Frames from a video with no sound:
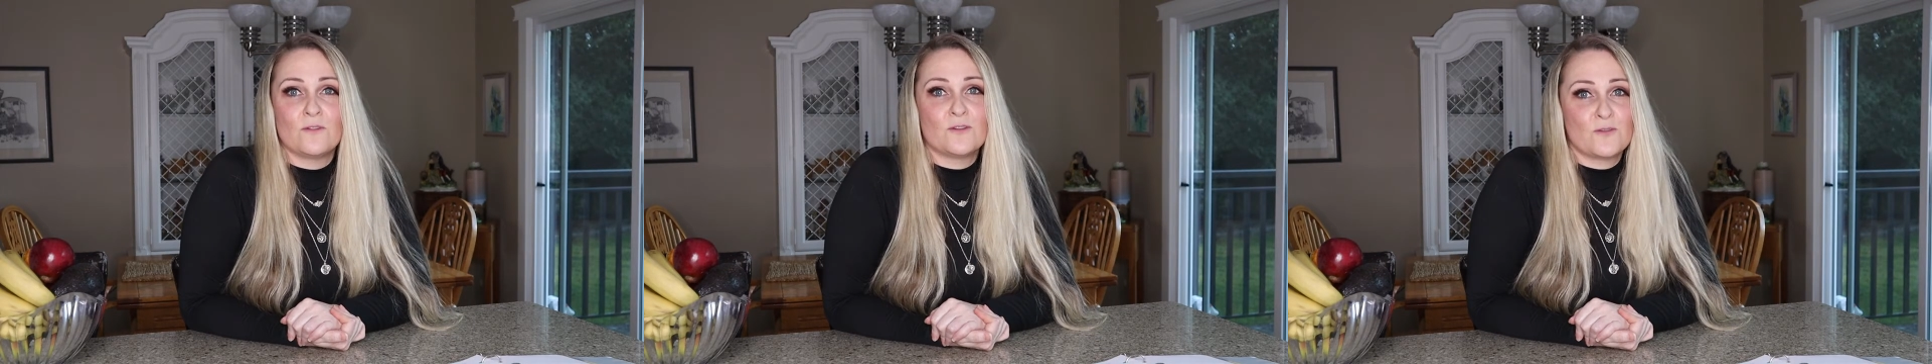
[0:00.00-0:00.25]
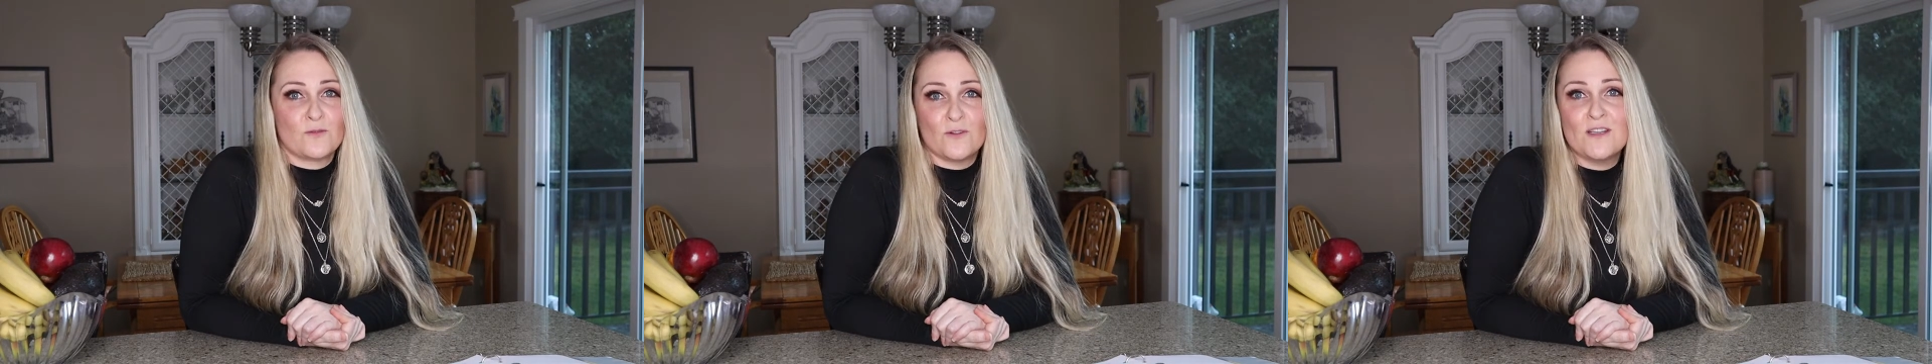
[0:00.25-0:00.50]

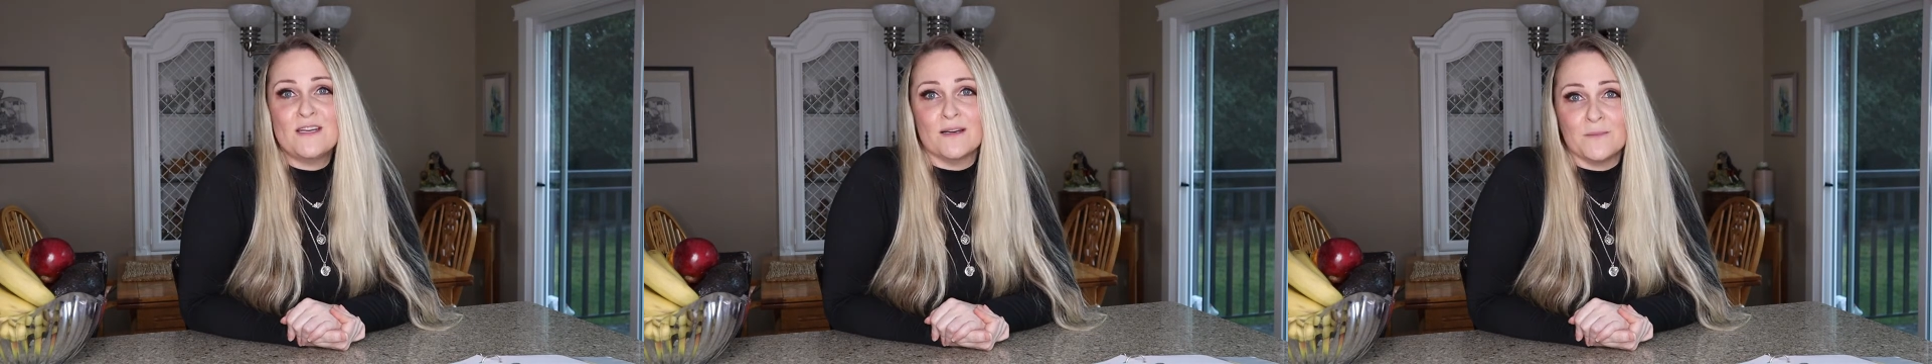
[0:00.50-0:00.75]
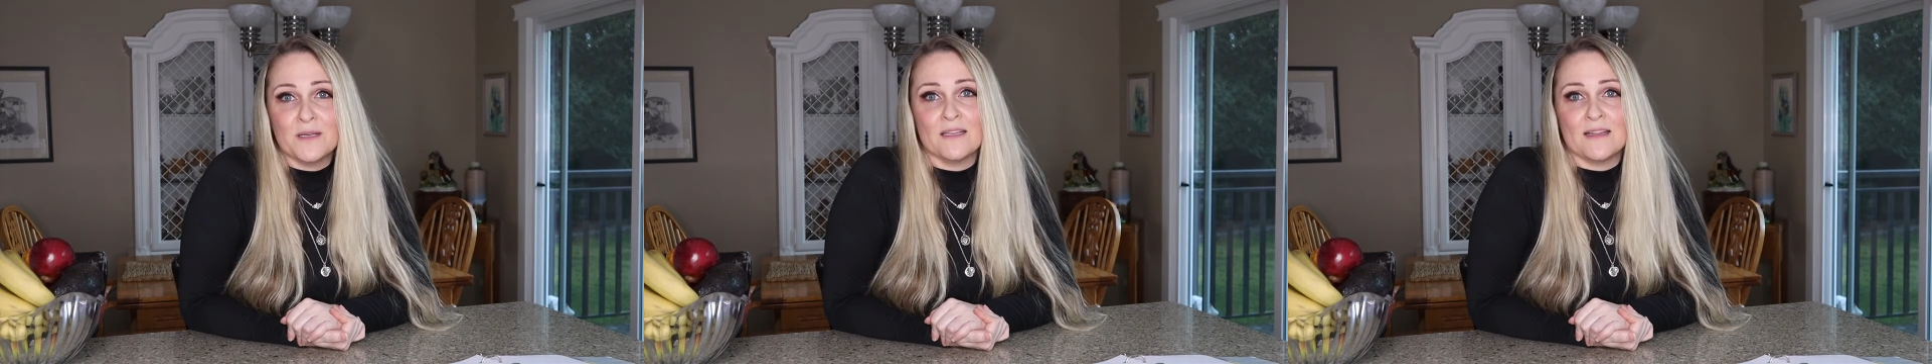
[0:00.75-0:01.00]
there's
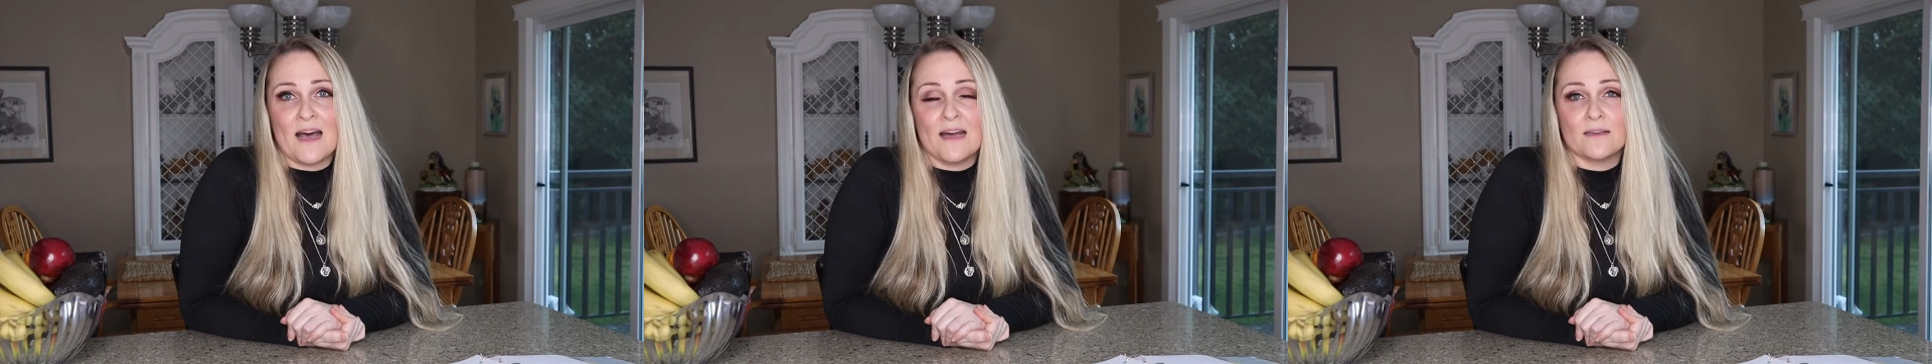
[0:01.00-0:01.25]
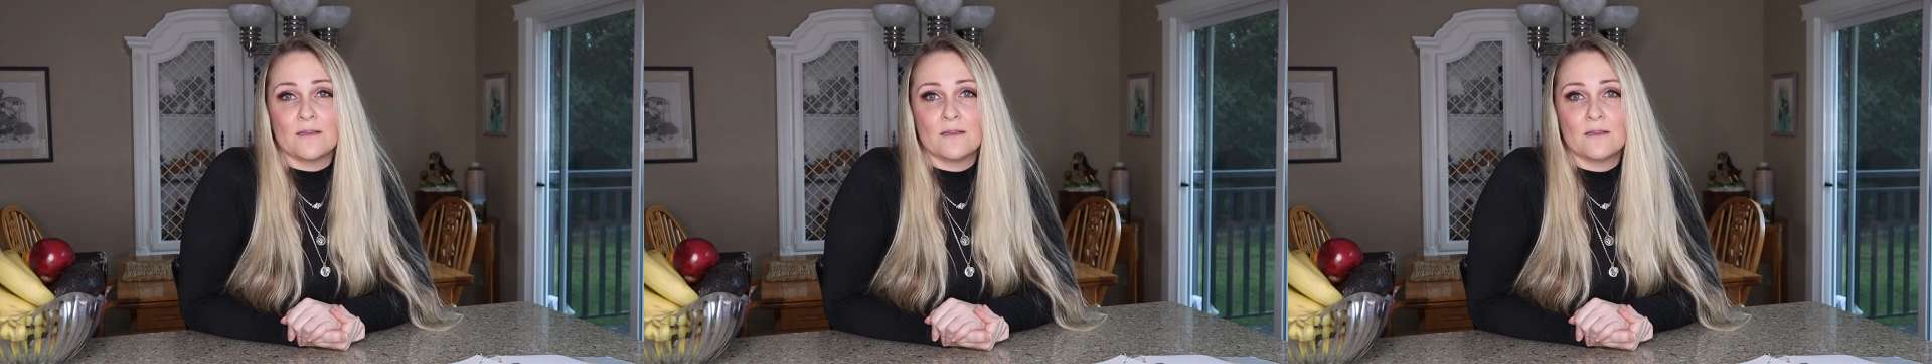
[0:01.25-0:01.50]
freedom in
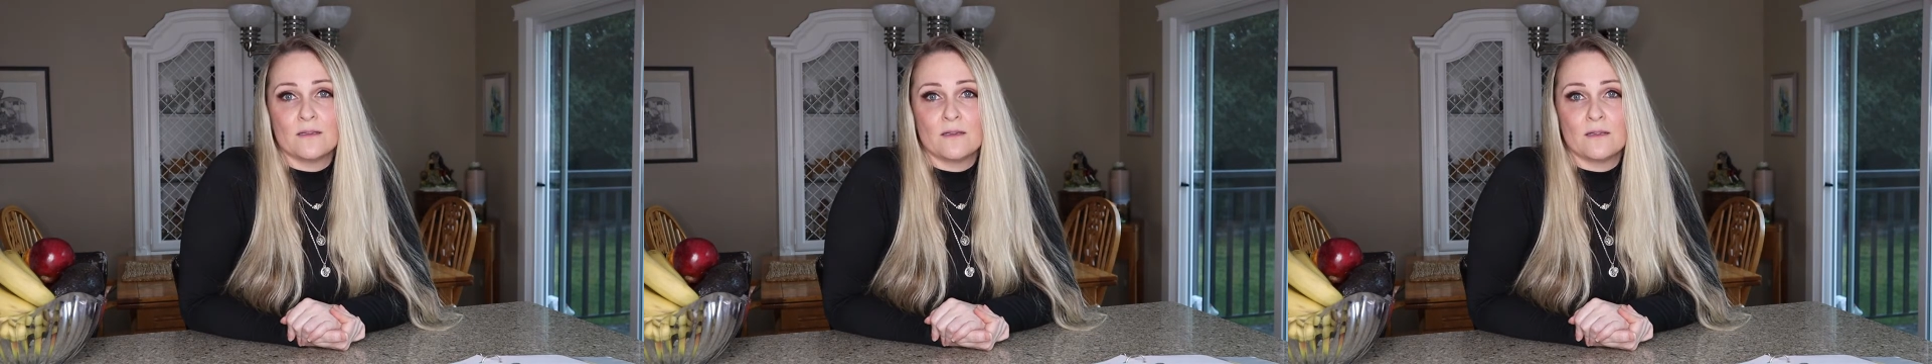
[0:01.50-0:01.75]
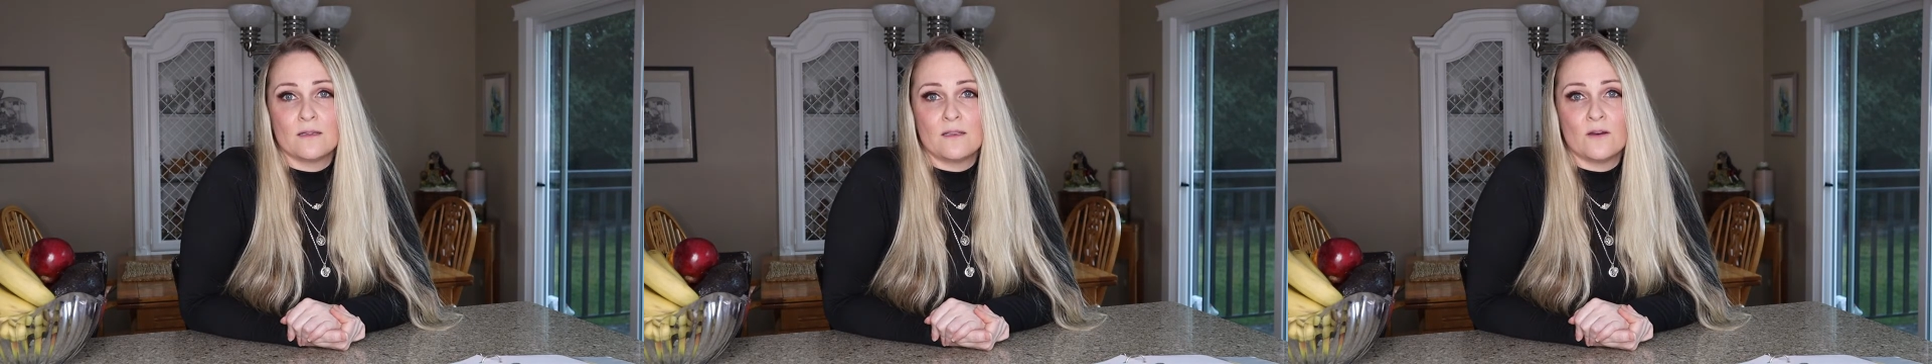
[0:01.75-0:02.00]
that.
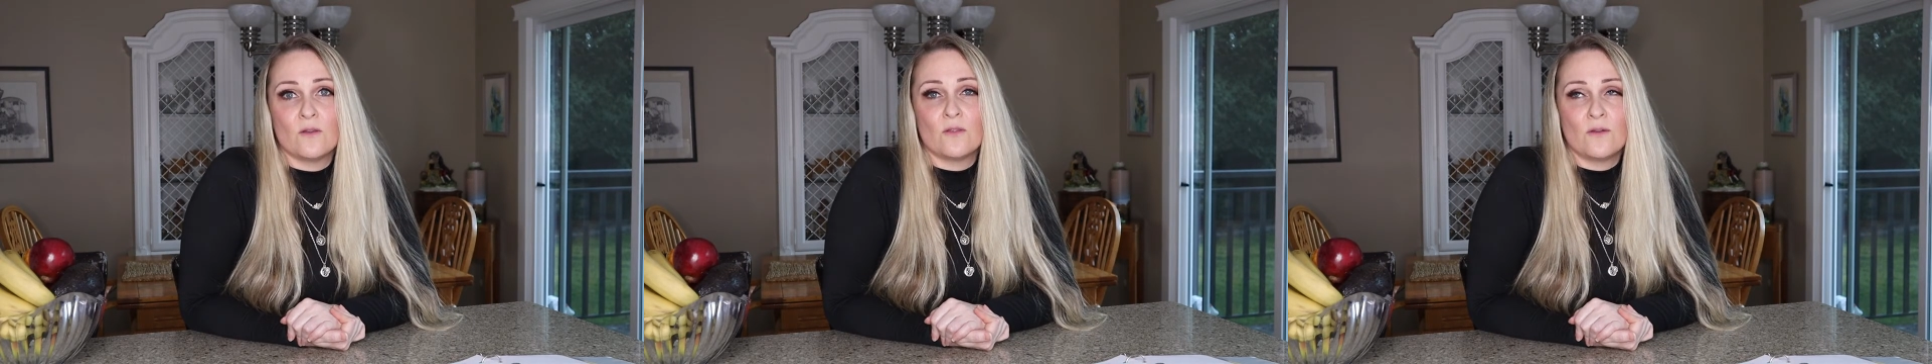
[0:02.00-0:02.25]
You know,